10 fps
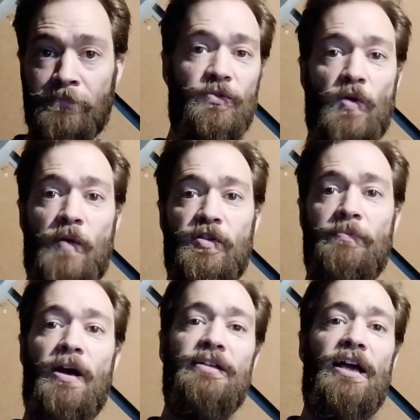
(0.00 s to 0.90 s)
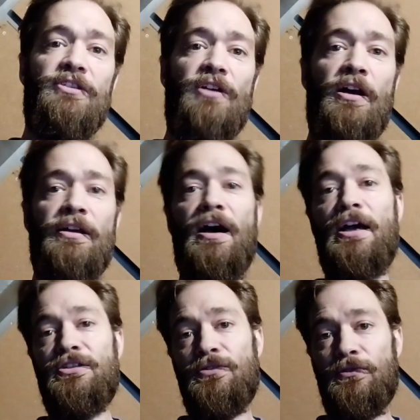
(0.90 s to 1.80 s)
Subscribe to the podcast on
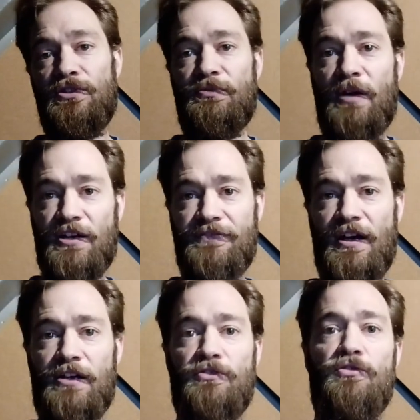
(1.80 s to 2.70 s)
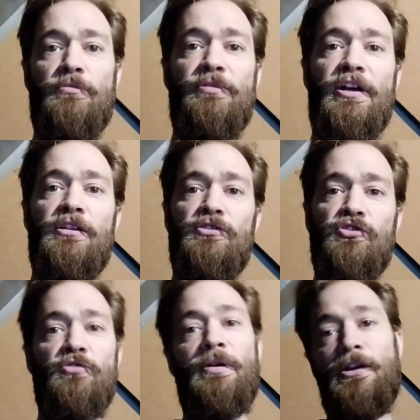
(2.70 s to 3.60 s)
iTunes, Spotify, Google Play,
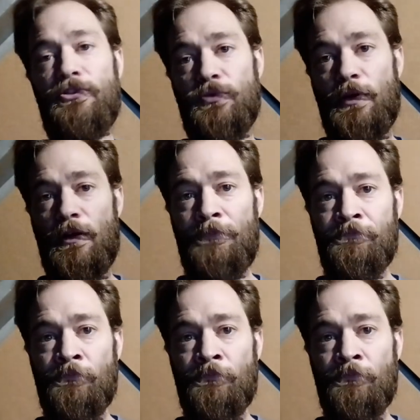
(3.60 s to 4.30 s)
YouTube, and elsewhere.